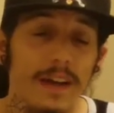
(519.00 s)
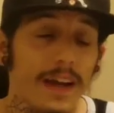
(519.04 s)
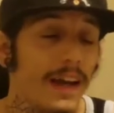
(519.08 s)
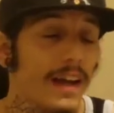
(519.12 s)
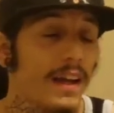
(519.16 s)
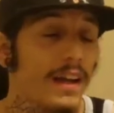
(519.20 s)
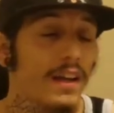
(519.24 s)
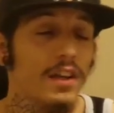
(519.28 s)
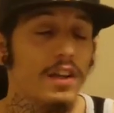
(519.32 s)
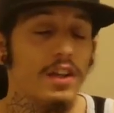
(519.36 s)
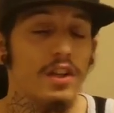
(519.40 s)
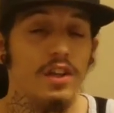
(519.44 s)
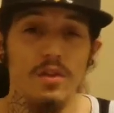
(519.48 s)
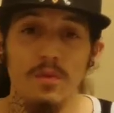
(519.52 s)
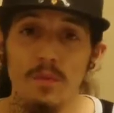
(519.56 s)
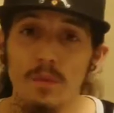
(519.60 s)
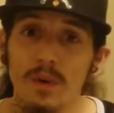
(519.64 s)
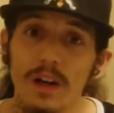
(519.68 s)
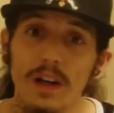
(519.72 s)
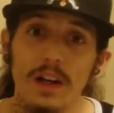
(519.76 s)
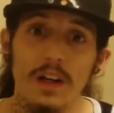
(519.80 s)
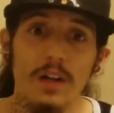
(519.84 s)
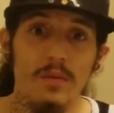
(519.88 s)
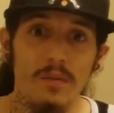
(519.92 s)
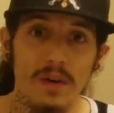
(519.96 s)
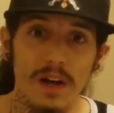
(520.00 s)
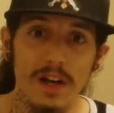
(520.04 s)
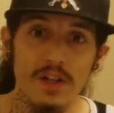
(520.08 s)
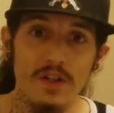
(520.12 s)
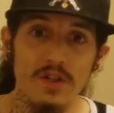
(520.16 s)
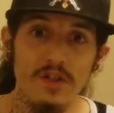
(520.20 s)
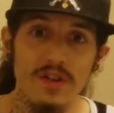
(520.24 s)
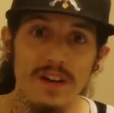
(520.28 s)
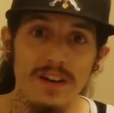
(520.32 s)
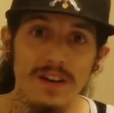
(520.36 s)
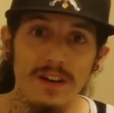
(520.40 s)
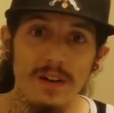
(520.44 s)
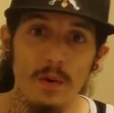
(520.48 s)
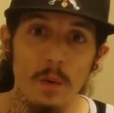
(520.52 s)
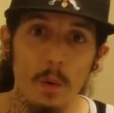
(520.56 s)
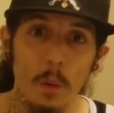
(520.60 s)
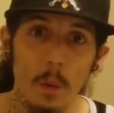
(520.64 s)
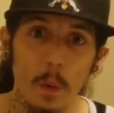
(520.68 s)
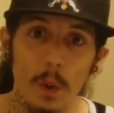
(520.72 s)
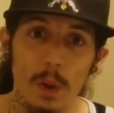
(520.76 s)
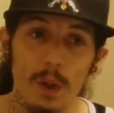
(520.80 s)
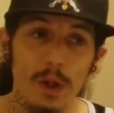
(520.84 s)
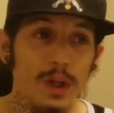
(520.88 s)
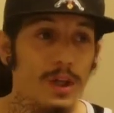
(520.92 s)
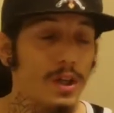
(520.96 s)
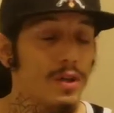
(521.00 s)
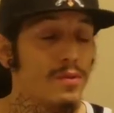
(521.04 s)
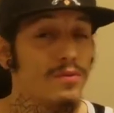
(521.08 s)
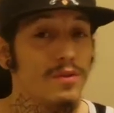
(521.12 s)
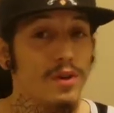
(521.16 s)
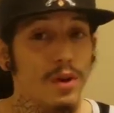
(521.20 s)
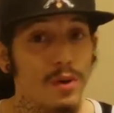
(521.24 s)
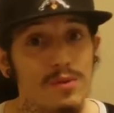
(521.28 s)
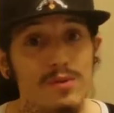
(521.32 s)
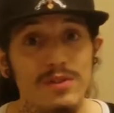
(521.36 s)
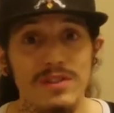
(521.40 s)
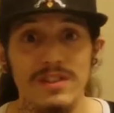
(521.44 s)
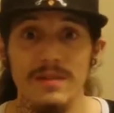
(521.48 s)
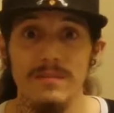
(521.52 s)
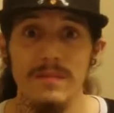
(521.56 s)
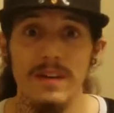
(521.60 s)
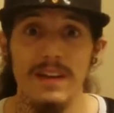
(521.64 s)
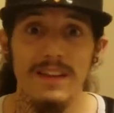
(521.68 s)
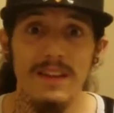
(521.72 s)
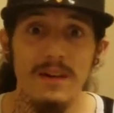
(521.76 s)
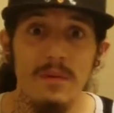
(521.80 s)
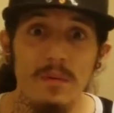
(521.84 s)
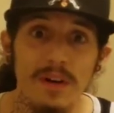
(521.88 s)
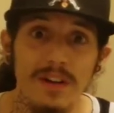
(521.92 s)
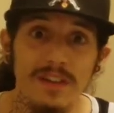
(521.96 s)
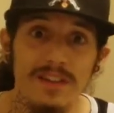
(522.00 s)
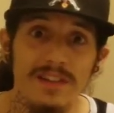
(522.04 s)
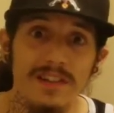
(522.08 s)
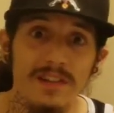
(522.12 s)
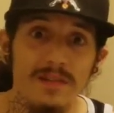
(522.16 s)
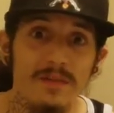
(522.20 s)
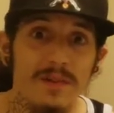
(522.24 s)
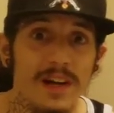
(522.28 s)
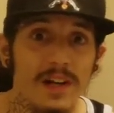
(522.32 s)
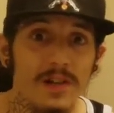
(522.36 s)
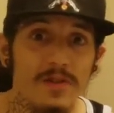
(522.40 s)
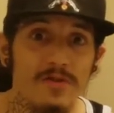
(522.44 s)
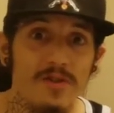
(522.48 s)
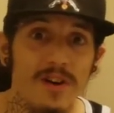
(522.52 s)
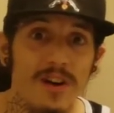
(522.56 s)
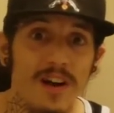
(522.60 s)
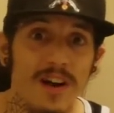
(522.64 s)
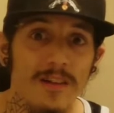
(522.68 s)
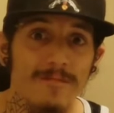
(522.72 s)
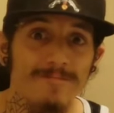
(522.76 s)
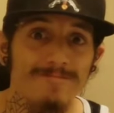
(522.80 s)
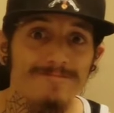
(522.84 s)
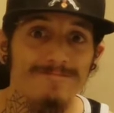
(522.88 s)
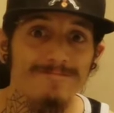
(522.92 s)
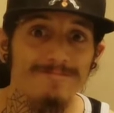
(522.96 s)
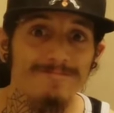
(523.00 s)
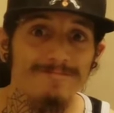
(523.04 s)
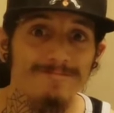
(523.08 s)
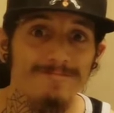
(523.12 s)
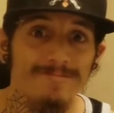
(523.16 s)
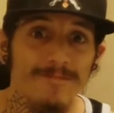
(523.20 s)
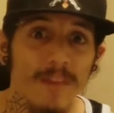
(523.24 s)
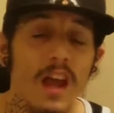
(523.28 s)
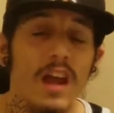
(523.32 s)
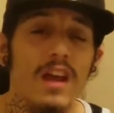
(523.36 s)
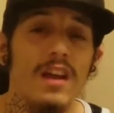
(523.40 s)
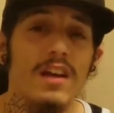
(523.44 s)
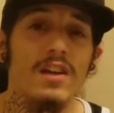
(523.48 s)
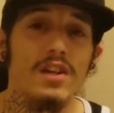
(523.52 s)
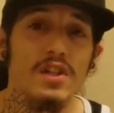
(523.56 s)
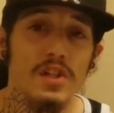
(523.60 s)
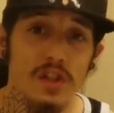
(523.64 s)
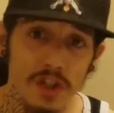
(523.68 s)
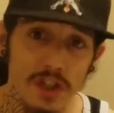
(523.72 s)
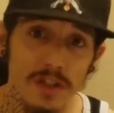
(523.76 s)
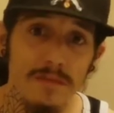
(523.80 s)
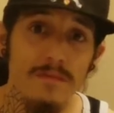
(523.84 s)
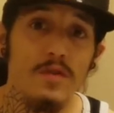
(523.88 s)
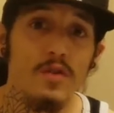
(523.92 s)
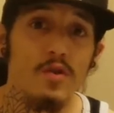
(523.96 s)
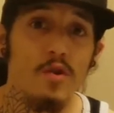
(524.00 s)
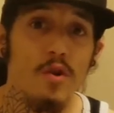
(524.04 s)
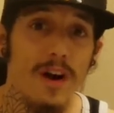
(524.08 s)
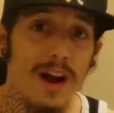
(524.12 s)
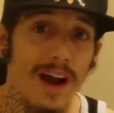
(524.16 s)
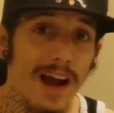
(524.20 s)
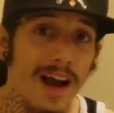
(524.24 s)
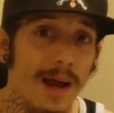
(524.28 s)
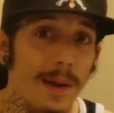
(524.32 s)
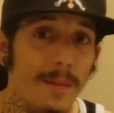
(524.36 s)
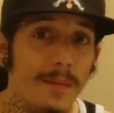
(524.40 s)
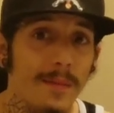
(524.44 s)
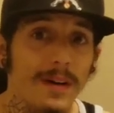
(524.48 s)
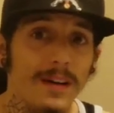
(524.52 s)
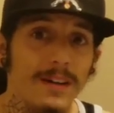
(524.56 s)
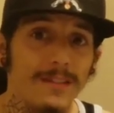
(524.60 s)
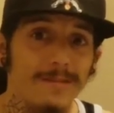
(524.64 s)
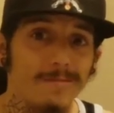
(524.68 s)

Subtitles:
and you work in a restaurant or you know somebody that works in a restaurant, subscribe.